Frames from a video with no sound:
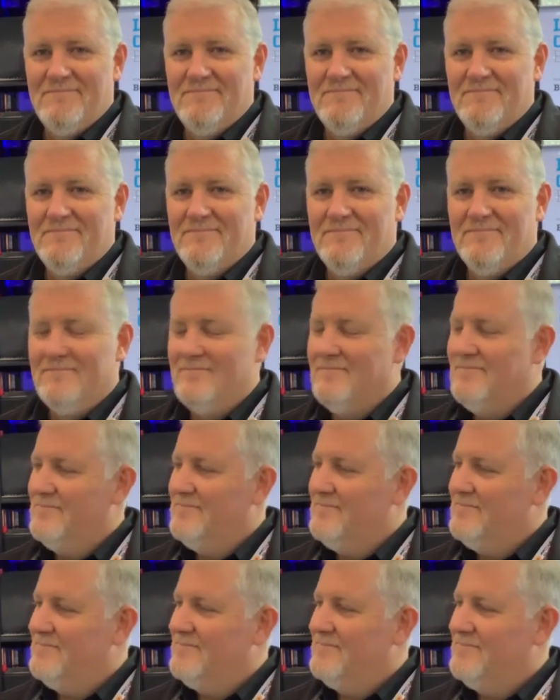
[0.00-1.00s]

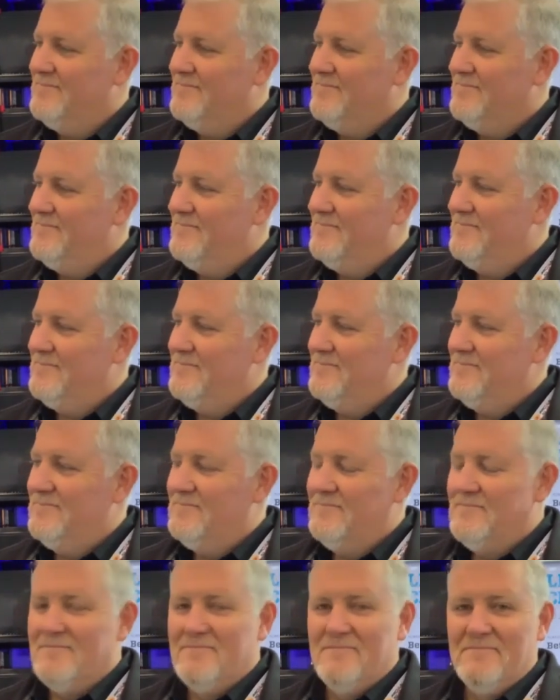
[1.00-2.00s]

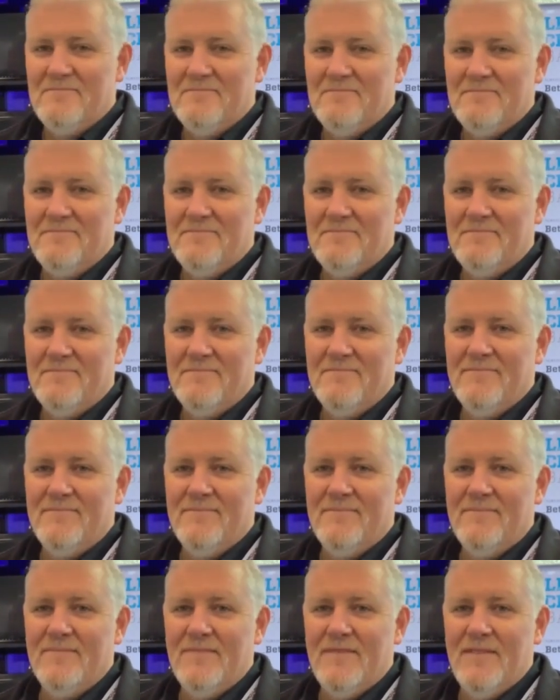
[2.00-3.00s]

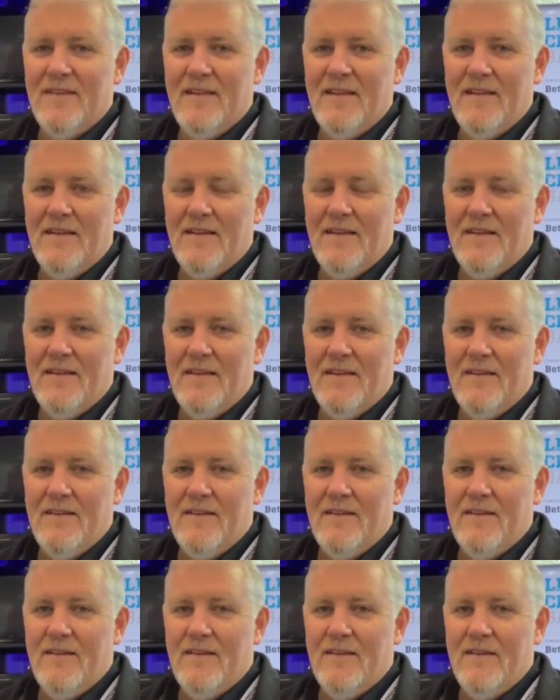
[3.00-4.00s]

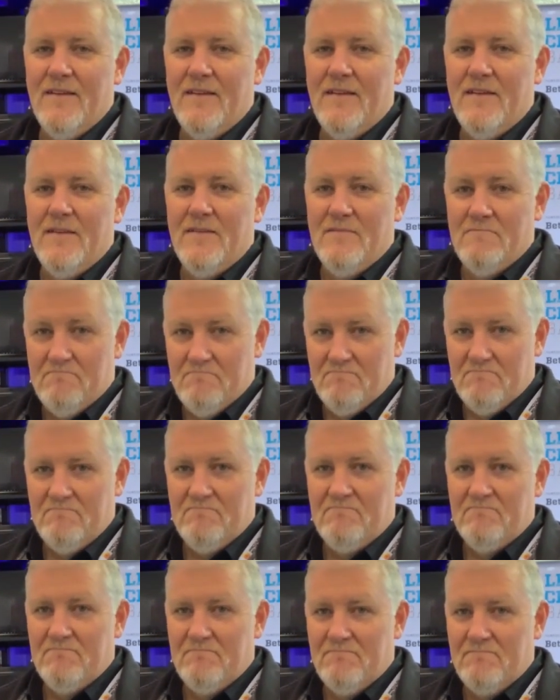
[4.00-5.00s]

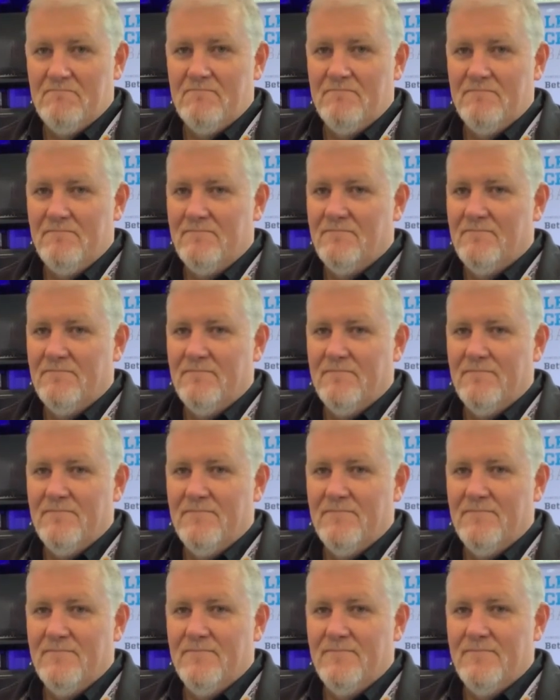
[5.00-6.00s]

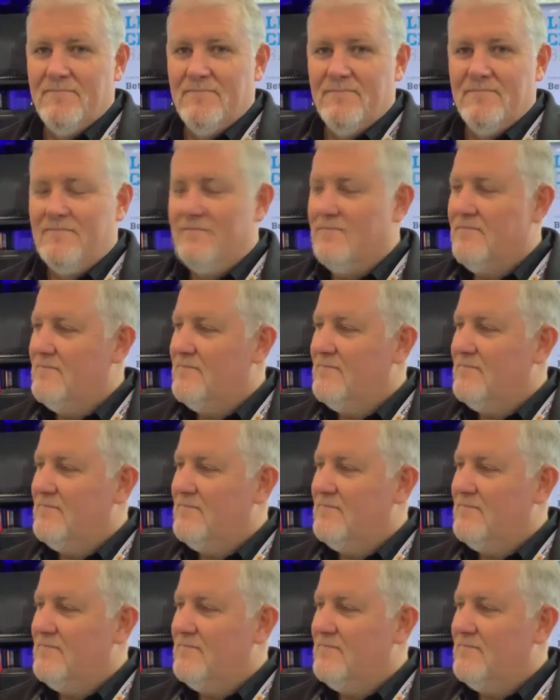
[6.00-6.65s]
[no speech]